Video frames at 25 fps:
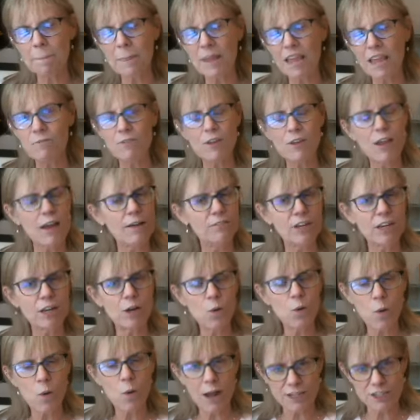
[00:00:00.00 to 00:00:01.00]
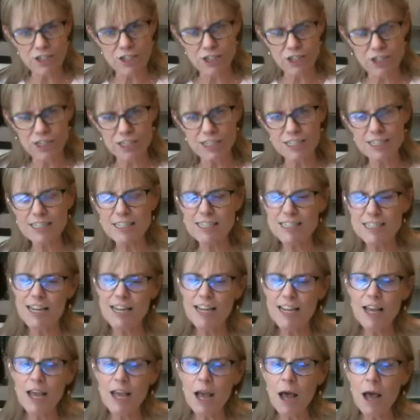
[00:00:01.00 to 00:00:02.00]
if you have any questions
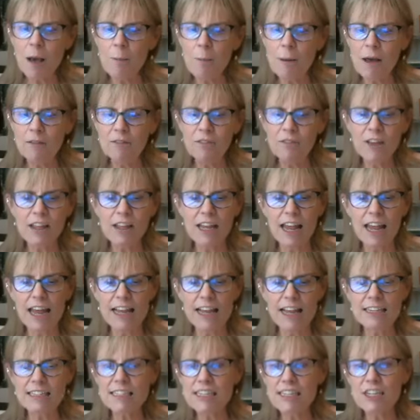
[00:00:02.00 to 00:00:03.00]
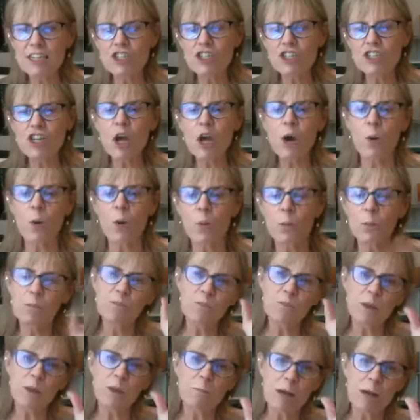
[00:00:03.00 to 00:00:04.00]
about the class. So
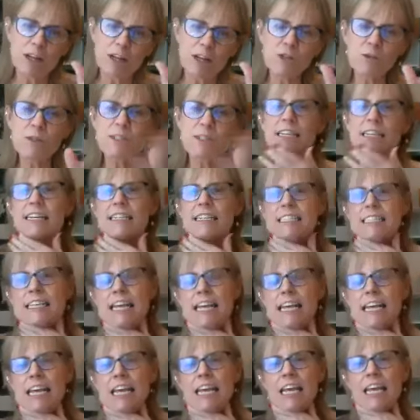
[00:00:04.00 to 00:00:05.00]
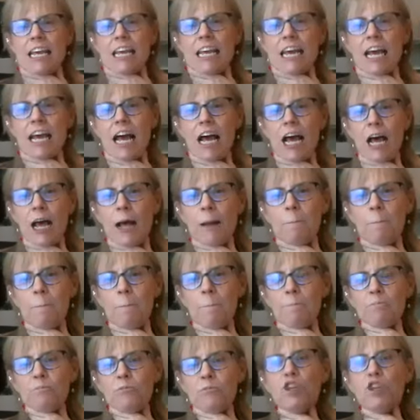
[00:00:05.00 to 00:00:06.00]
Module 6.
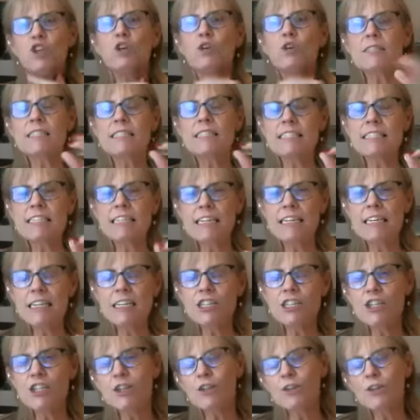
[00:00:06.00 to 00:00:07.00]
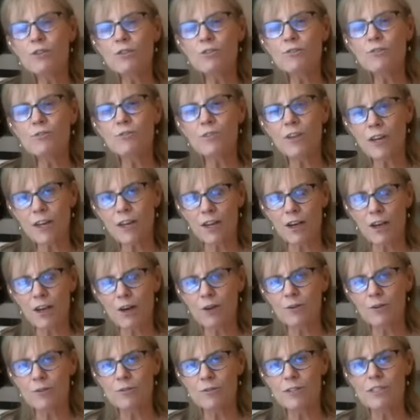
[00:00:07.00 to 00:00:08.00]
You'll see two
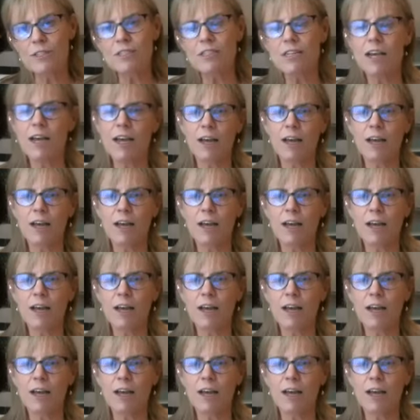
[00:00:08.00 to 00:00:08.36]
videos